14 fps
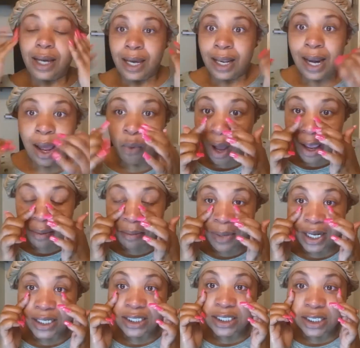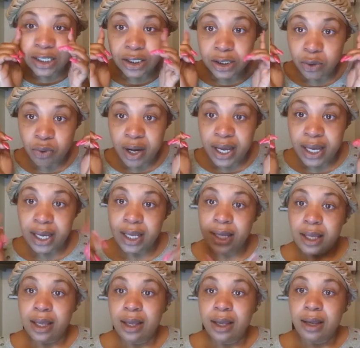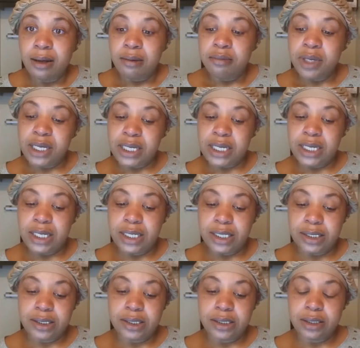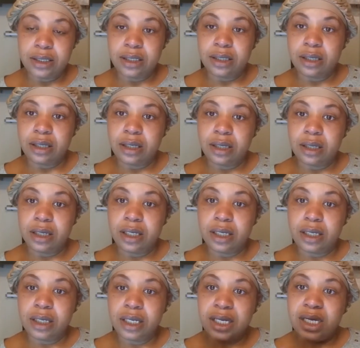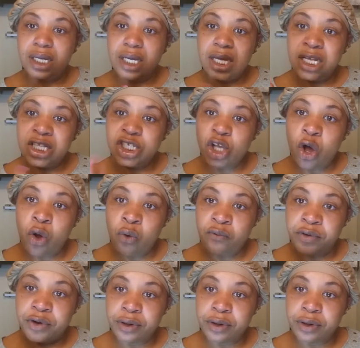And I wiped my tears away because it's over.